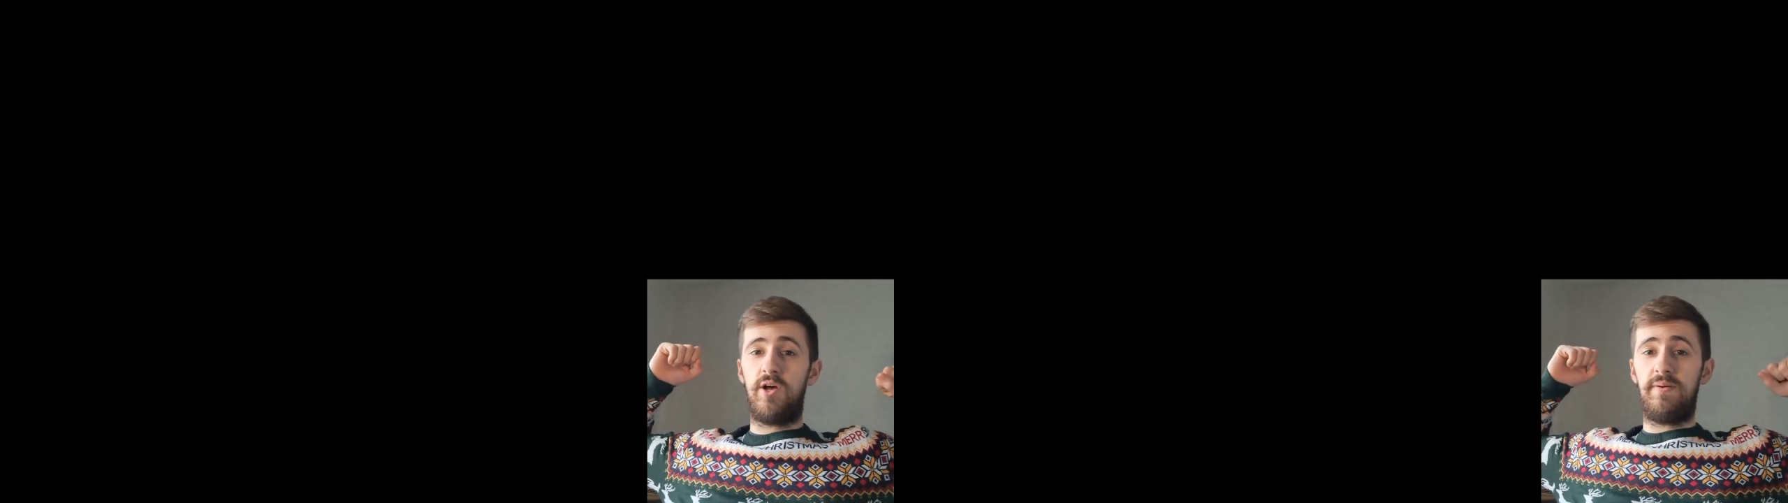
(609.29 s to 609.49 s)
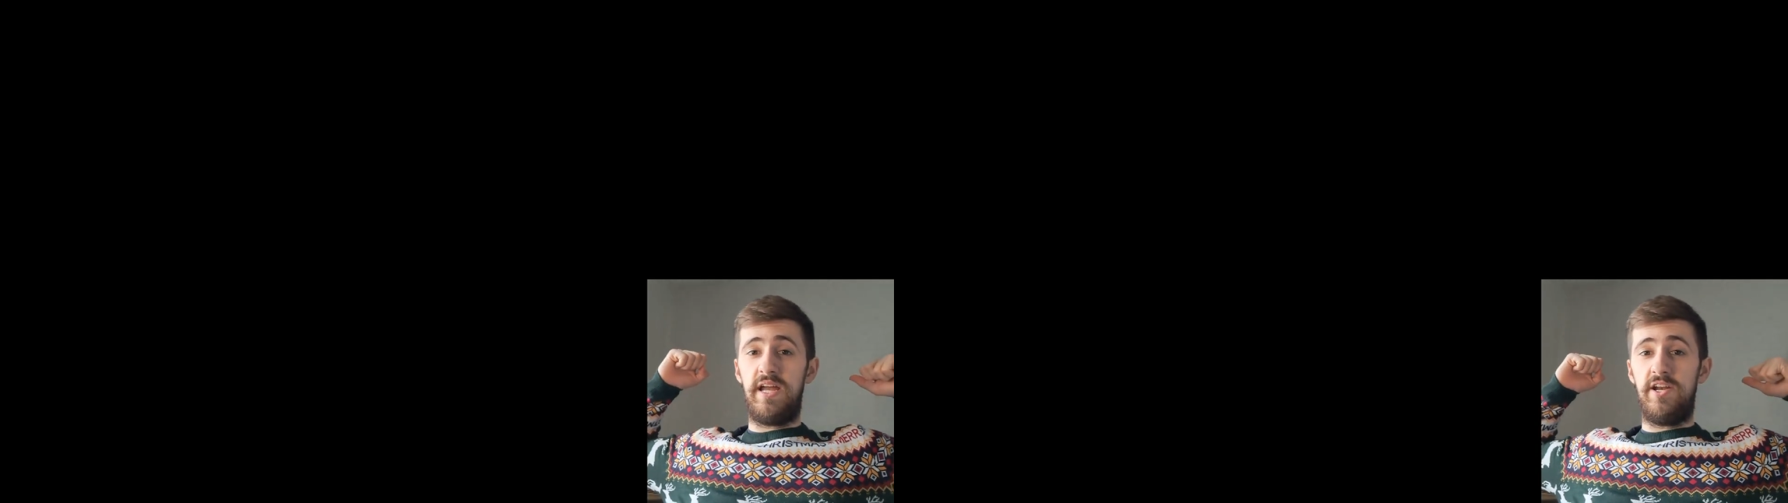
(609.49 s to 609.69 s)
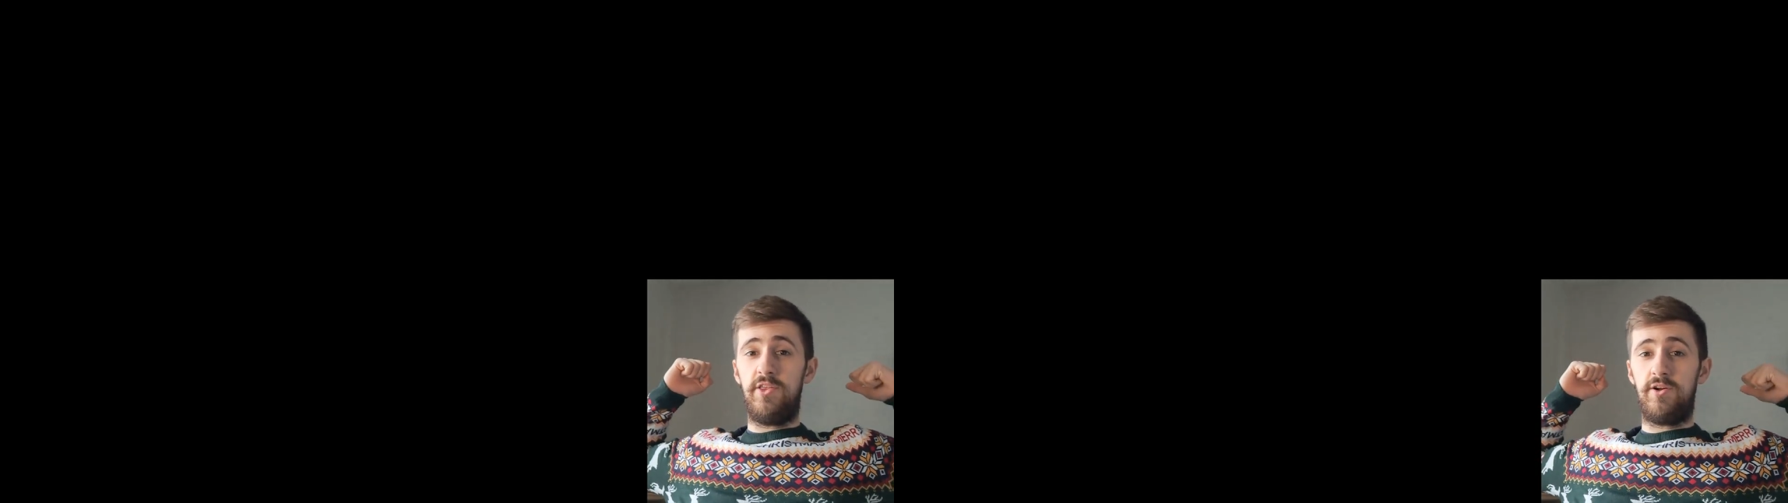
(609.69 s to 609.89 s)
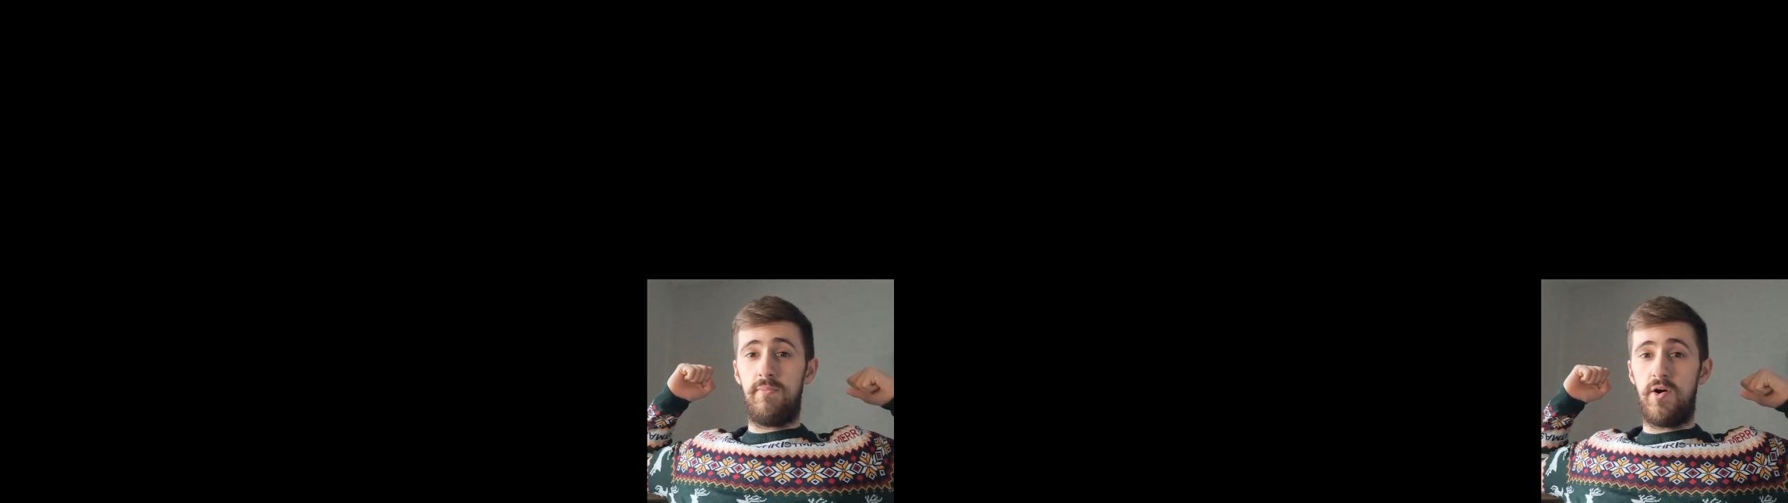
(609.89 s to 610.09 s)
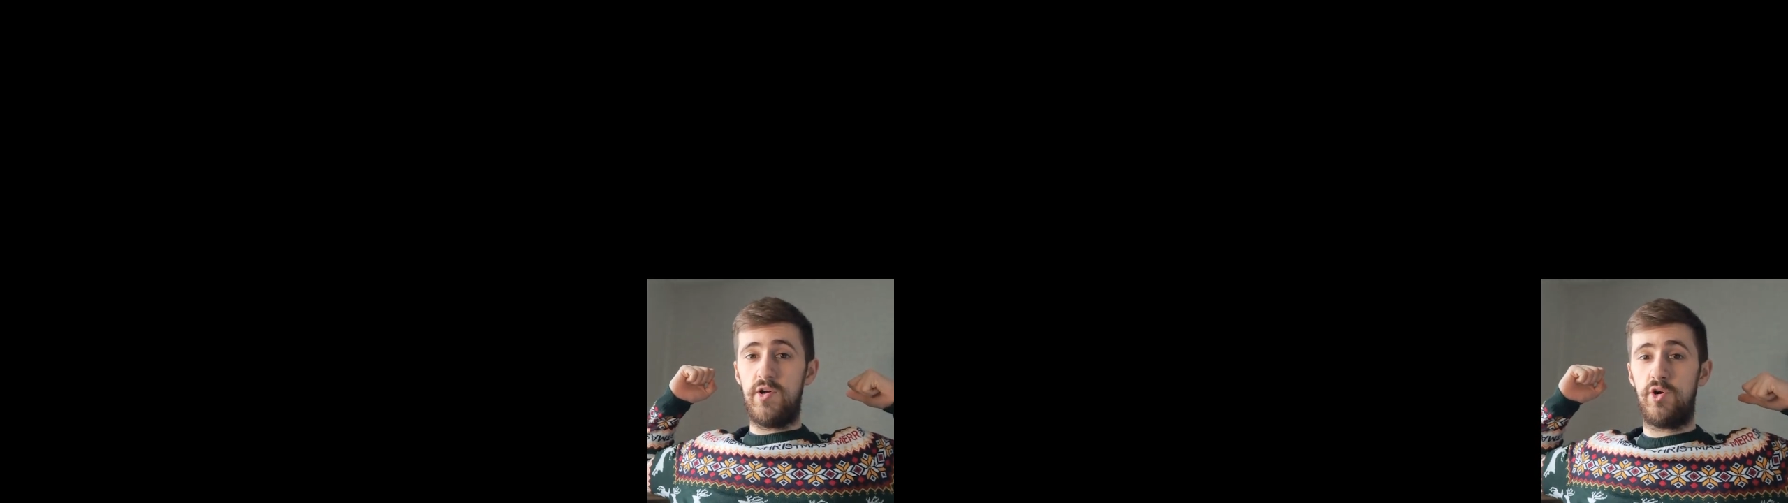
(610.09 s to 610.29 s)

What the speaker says: up another Mario